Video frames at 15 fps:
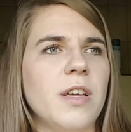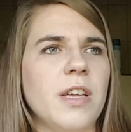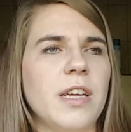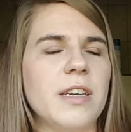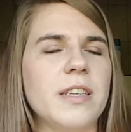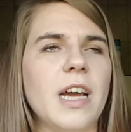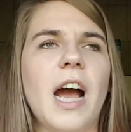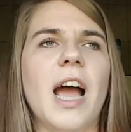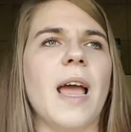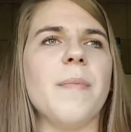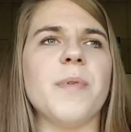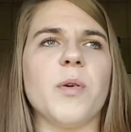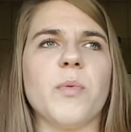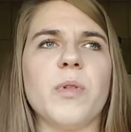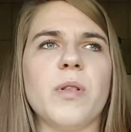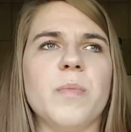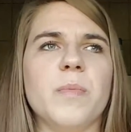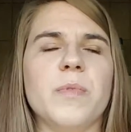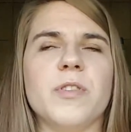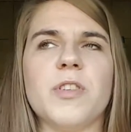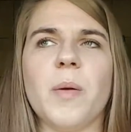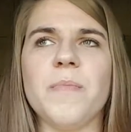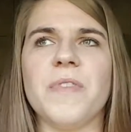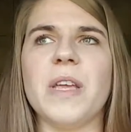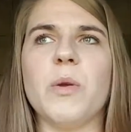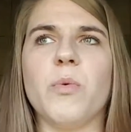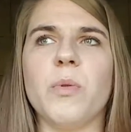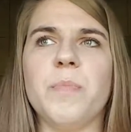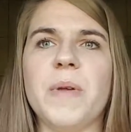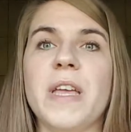in time, something
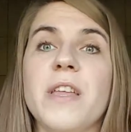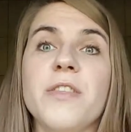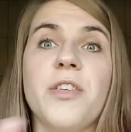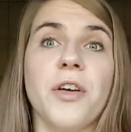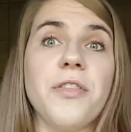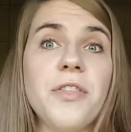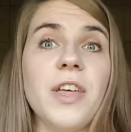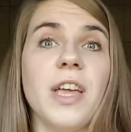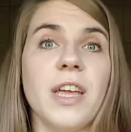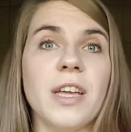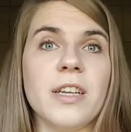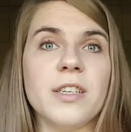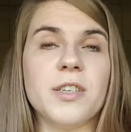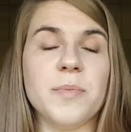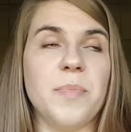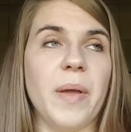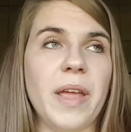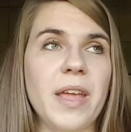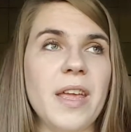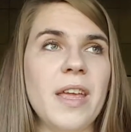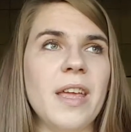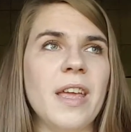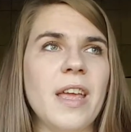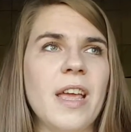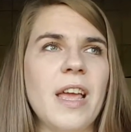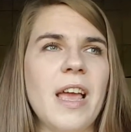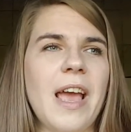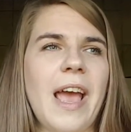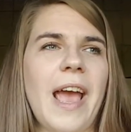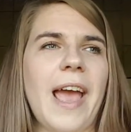will be the thing to be,
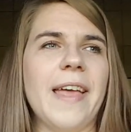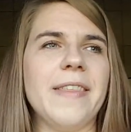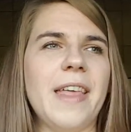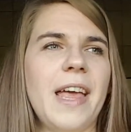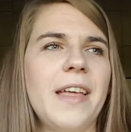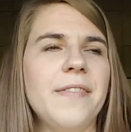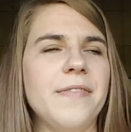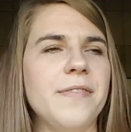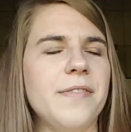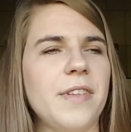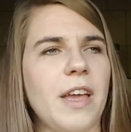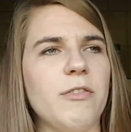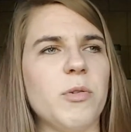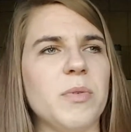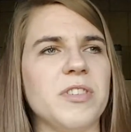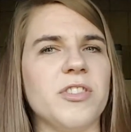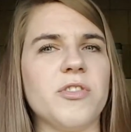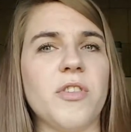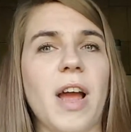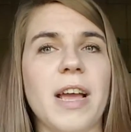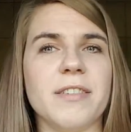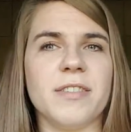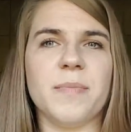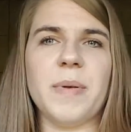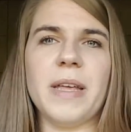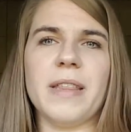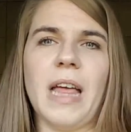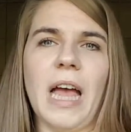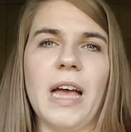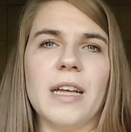and then everyone strives to be
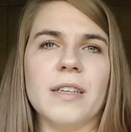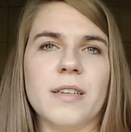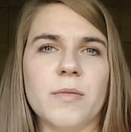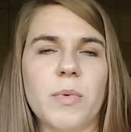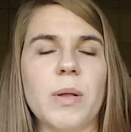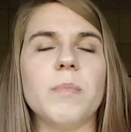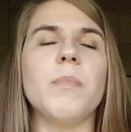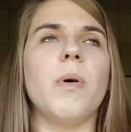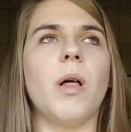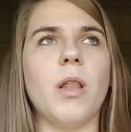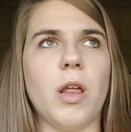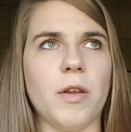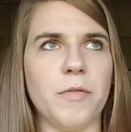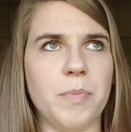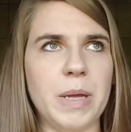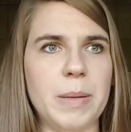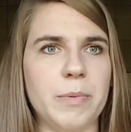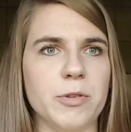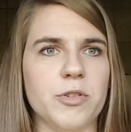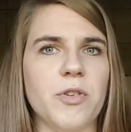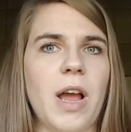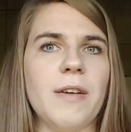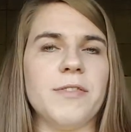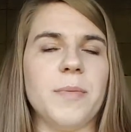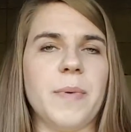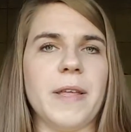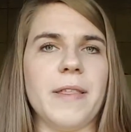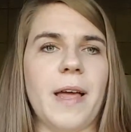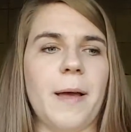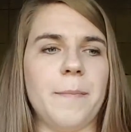that. Well, a lot of people strive to
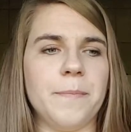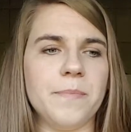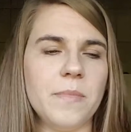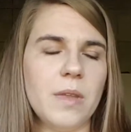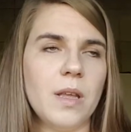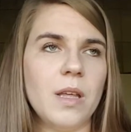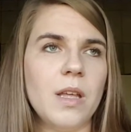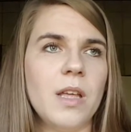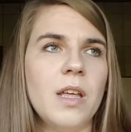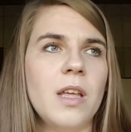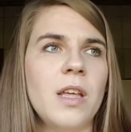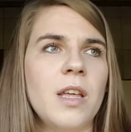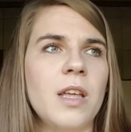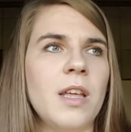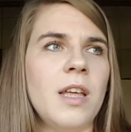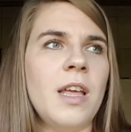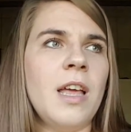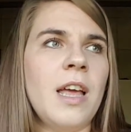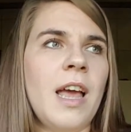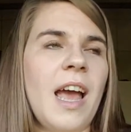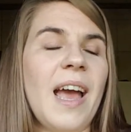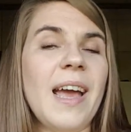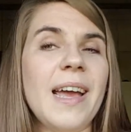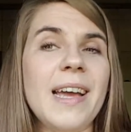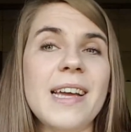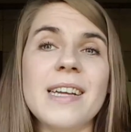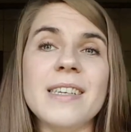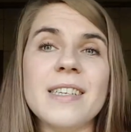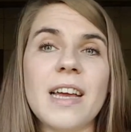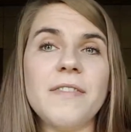be that.
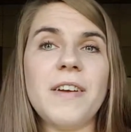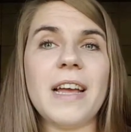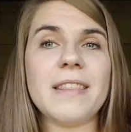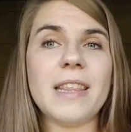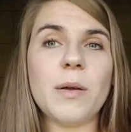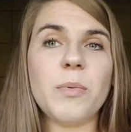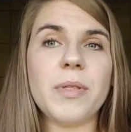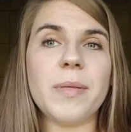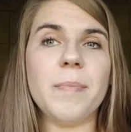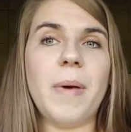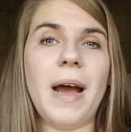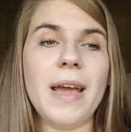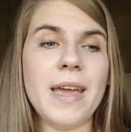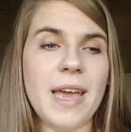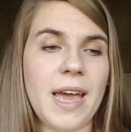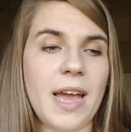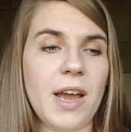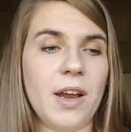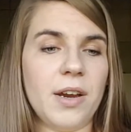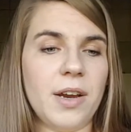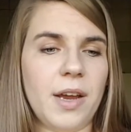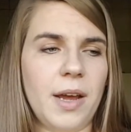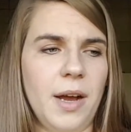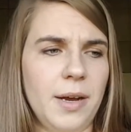And I've had that with my hair,